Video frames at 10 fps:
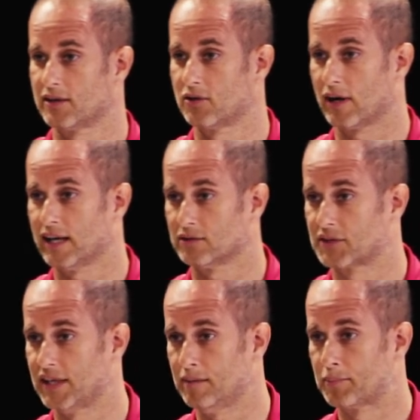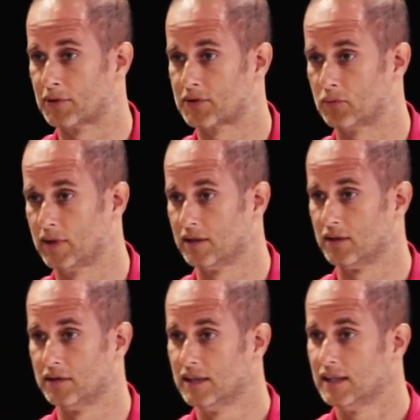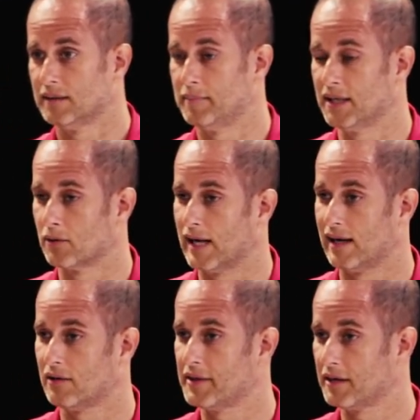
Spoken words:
the groundskeepers will be around.